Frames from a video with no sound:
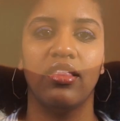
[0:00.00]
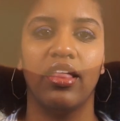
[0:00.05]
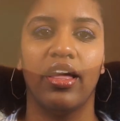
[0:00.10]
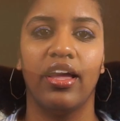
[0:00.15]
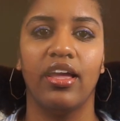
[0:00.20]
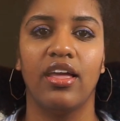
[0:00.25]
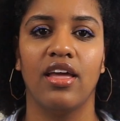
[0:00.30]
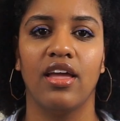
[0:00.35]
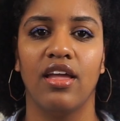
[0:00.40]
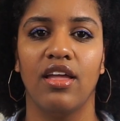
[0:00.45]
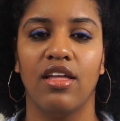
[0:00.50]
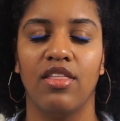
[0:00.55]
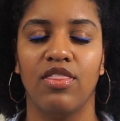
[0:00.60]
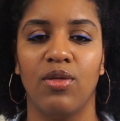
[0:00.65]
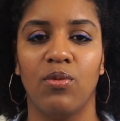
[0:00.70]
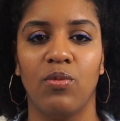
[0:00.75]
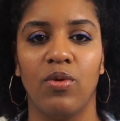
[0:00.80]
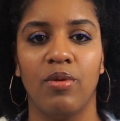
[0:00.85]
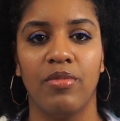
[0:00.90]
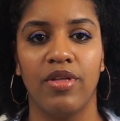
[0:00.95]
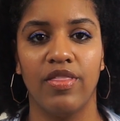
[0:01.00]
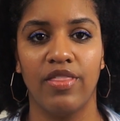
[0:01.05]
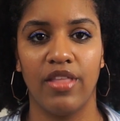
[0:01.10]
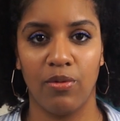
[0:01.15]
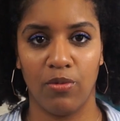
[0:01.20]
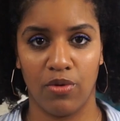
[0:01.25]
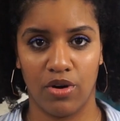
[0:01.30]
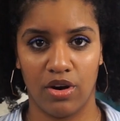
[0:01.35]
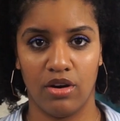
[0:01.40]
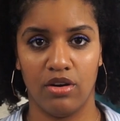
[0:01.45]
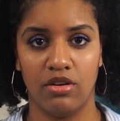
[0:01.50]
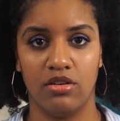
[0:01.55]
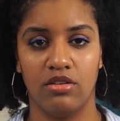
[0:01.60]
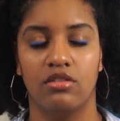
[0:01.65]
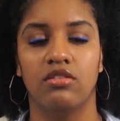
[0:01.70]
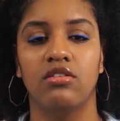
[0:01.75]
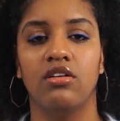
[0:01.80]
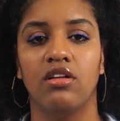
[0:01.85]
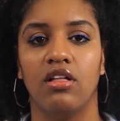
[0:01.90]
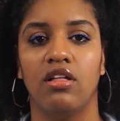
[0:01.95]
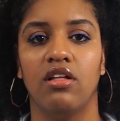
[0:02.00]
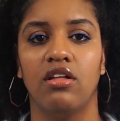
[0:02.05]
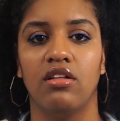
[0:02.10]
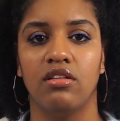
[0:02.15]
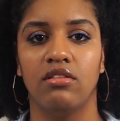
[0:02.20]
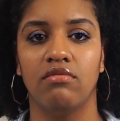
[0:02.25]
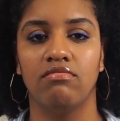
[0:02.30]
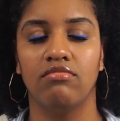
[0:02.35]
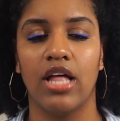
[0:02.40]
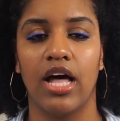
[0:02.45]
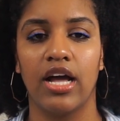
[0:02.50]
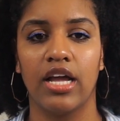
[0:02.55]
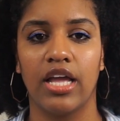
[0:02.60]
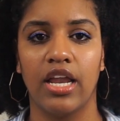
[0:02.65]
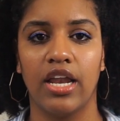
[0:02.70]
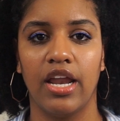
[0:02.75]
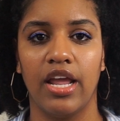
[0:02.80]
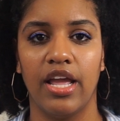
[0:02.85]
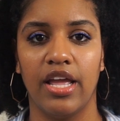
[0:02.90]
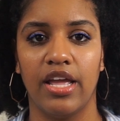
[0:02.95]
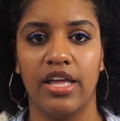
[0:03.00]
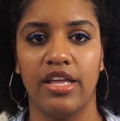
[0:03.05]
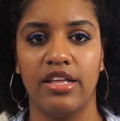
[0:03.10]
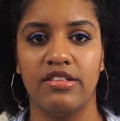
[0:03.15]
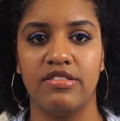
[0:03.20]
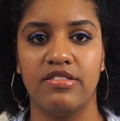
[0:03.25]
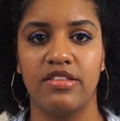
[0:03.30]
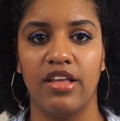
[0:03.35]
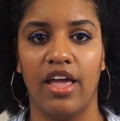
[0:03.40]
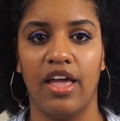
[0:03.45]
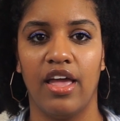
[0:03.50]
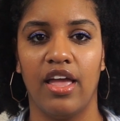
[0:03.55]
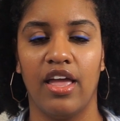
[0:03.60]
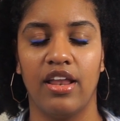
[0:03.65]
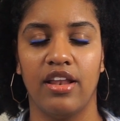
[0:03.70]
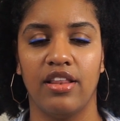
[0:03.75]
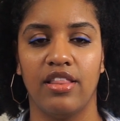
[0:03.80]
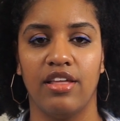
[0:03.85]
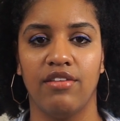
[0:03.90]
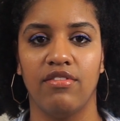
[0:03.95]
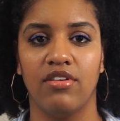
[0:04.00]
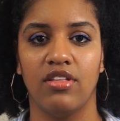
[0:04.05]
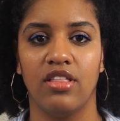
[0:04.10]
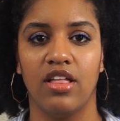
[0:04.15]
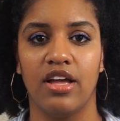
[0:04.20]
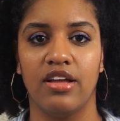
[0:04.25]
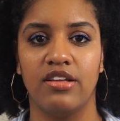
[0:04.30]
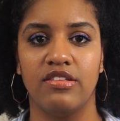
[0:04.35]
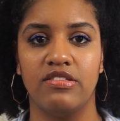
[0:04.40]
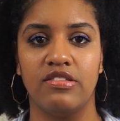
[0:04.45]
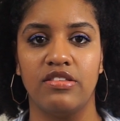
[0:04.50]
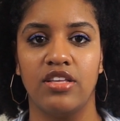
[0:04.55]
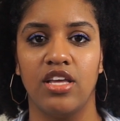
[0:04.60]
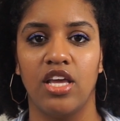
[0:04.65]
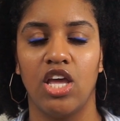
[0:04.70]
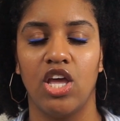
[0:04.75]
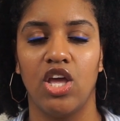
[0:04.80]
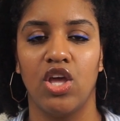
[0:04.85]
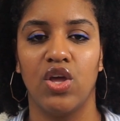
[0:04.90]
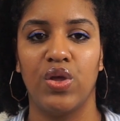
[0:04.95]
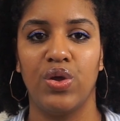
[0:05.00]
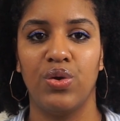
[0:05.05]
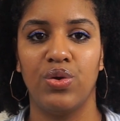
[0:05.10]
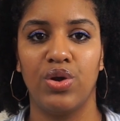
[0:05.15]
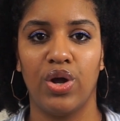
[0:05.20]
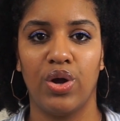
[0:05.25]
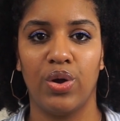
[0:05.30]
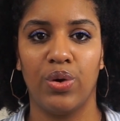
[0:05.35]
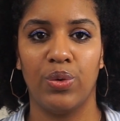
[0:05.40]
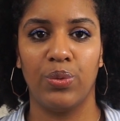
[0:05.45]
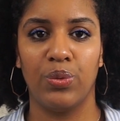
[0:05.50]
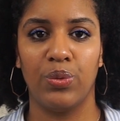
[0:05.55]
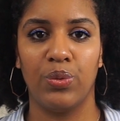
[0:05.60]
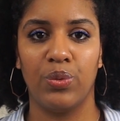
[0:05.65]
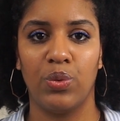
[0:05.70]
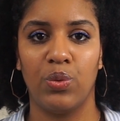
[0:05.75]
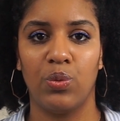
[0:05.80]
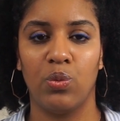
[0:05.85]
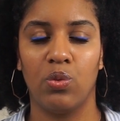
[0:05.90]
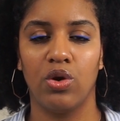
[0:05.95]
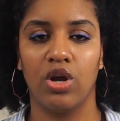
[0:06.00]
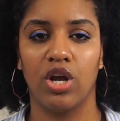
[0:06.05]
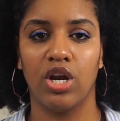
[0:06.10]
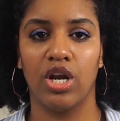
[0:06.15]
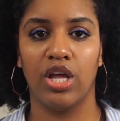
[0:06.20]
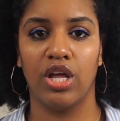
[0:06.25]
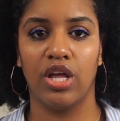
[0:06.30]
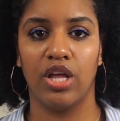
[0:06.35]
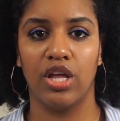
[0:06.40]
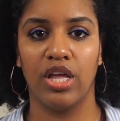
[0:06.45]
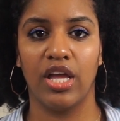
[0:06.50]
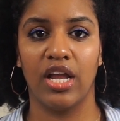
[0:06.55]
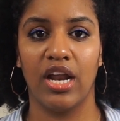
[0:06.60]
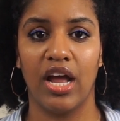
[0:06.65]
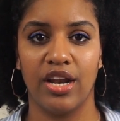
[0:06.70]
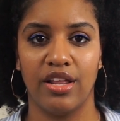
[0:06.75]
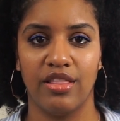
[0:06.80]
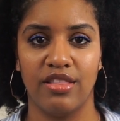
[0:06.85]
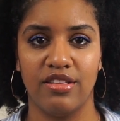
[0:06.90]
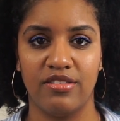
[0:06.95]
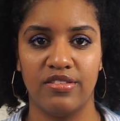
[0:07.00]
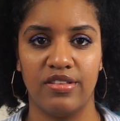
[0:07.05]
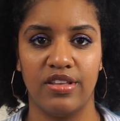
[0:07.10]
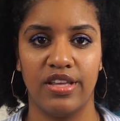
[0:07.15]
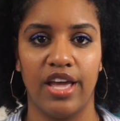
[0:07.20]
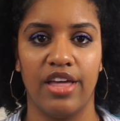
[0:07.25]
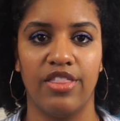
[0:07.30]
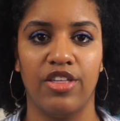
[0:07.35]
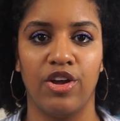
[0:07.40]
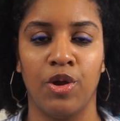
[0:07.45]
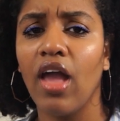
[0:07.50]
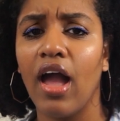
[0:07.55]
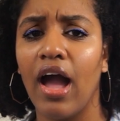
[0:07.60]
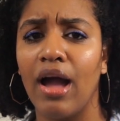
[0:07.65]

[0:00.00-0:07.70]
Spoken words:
like the women, they were locking hands and they realized, you know, we're gonna get out of this together.